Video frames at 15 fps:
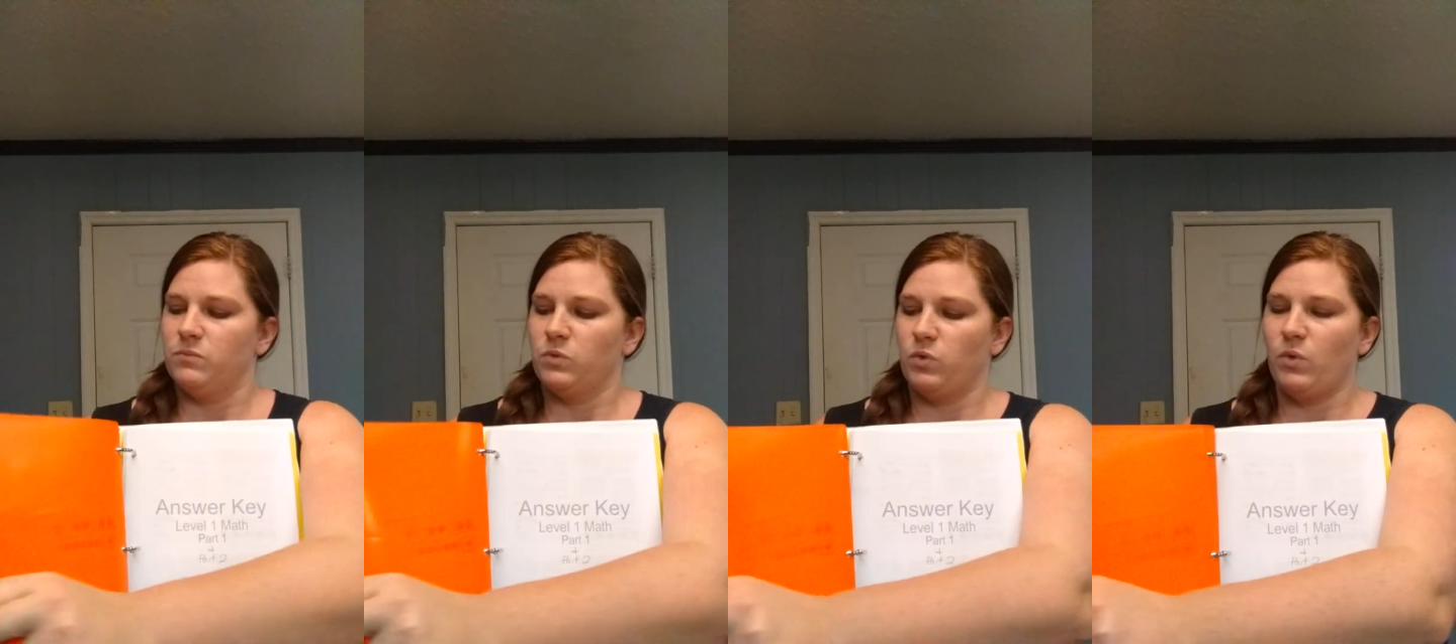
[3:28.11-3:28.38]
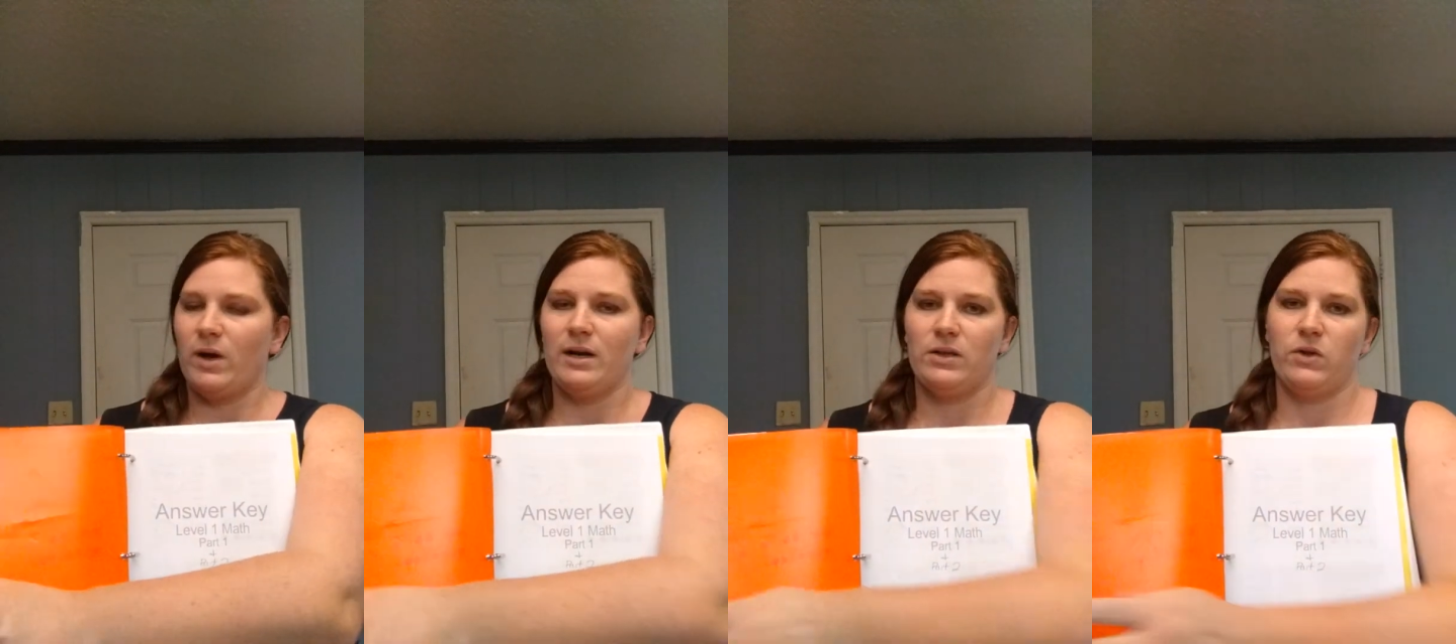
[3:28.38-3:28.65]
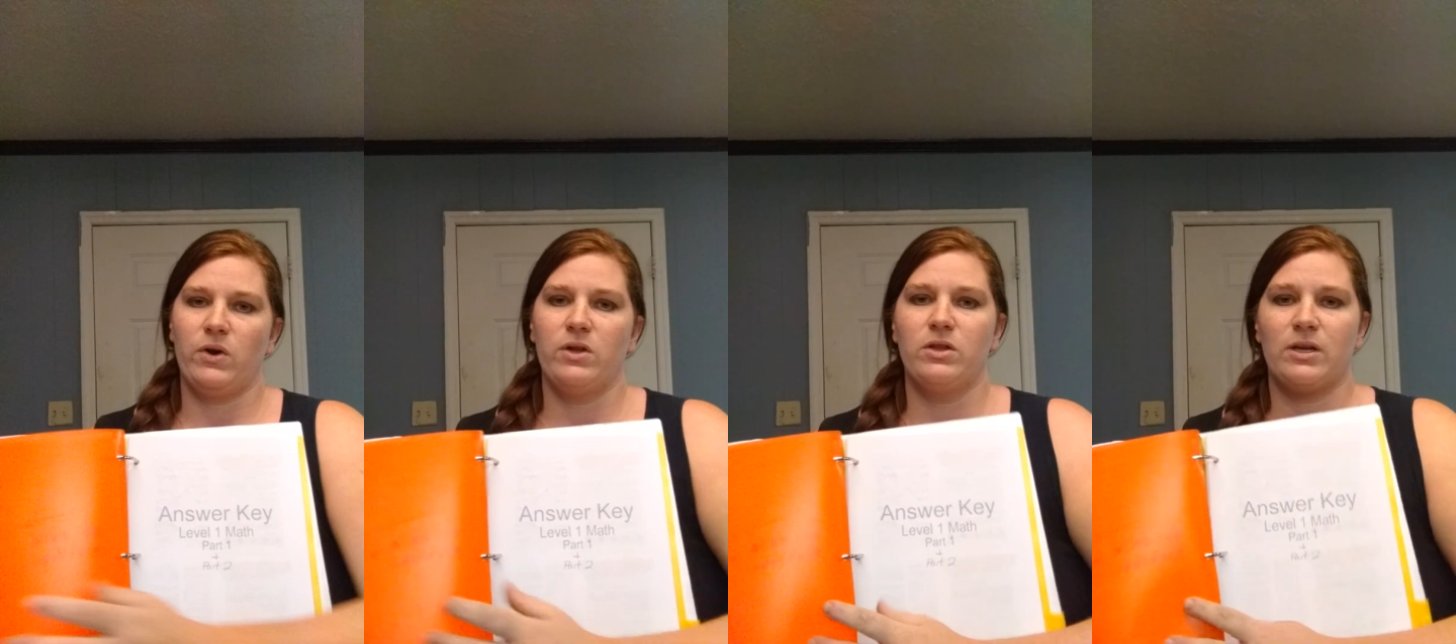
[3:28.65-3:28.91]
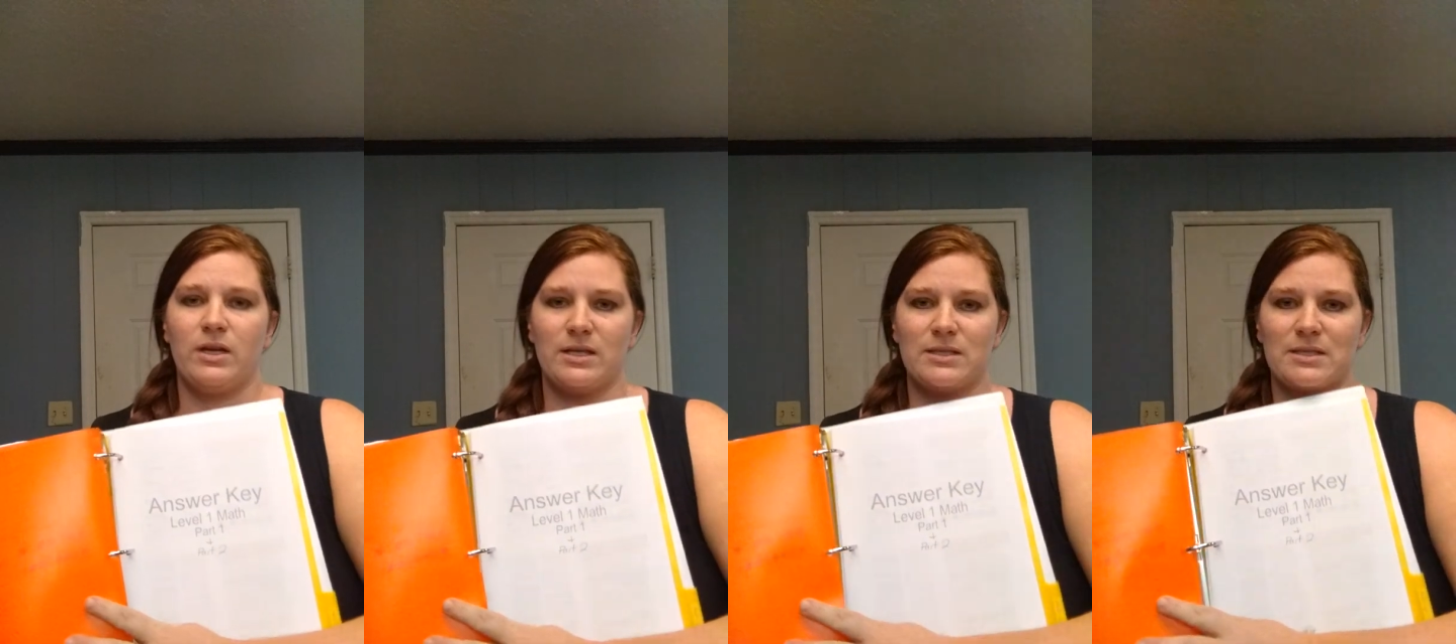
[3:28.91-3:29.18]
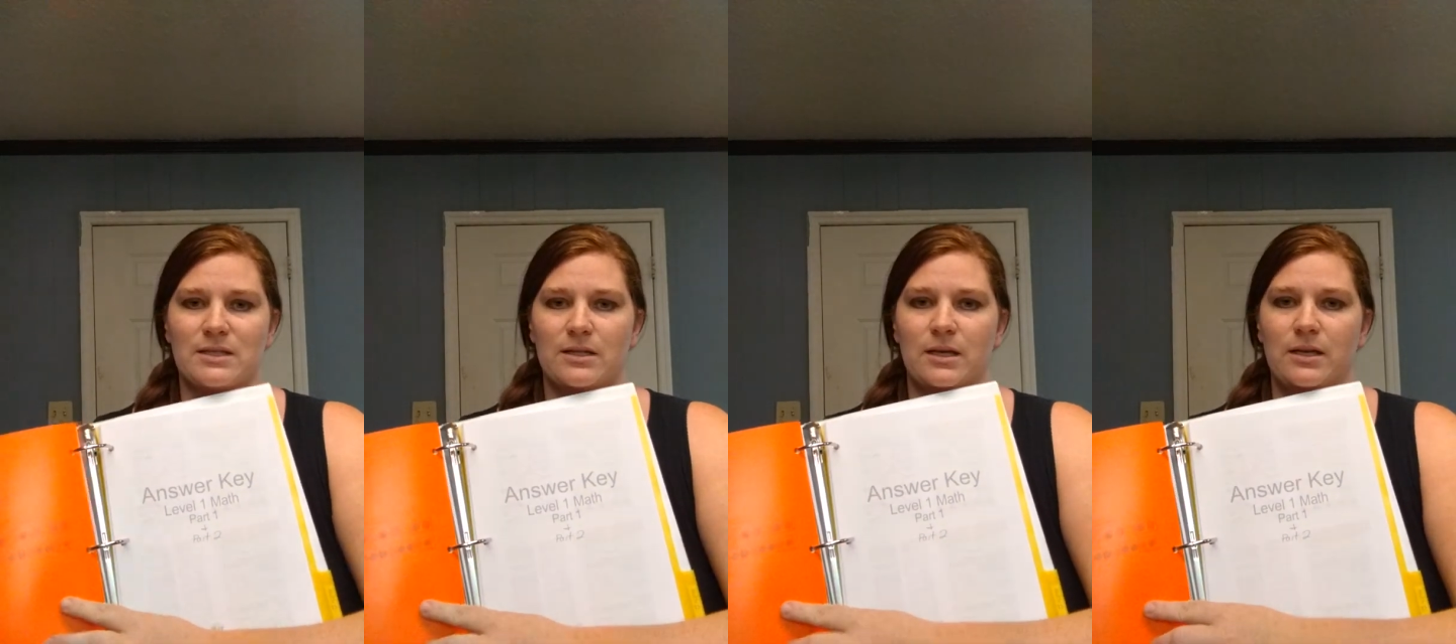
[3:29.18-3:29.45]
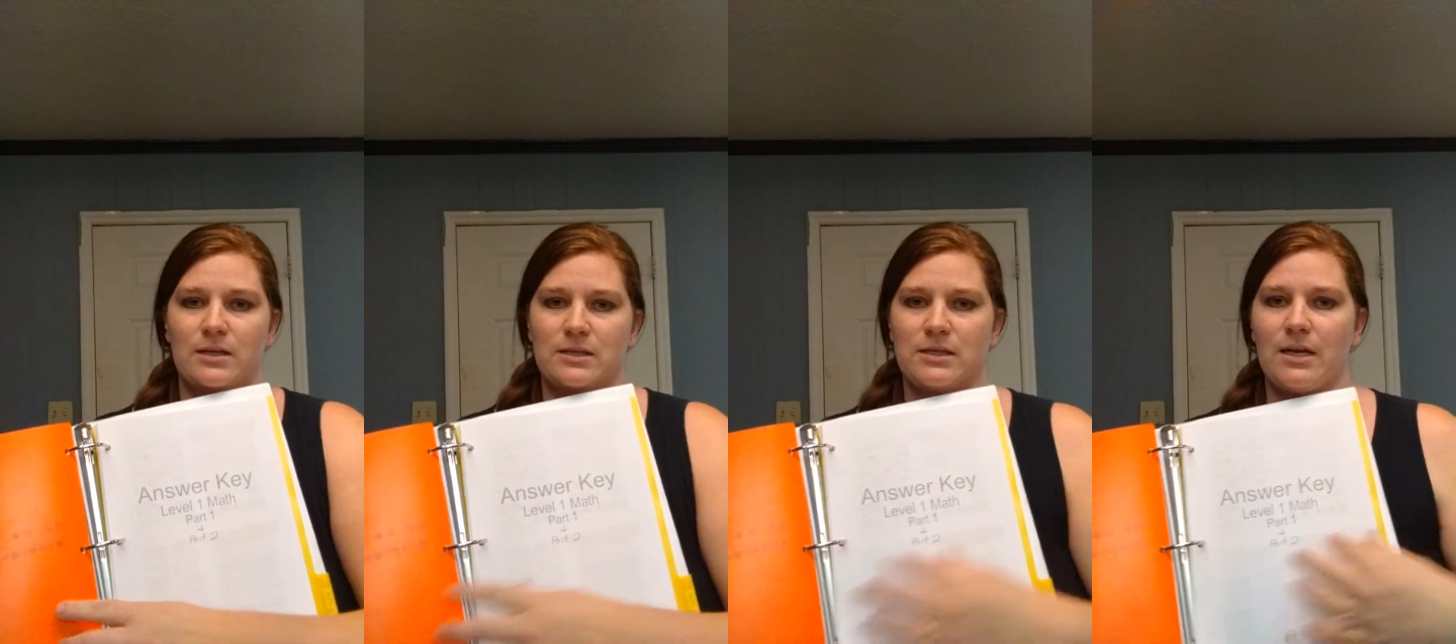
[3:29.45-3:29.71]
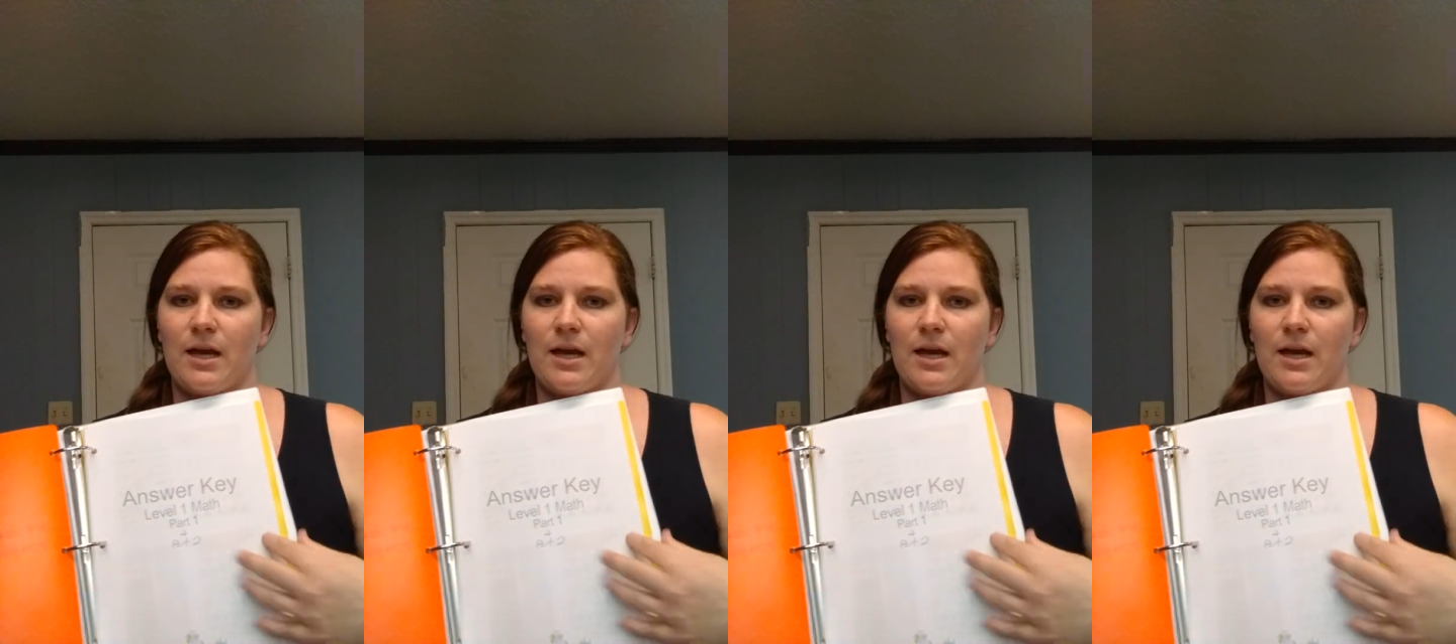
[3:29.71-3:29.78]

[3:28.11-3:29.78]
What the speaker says: grading their other kids and see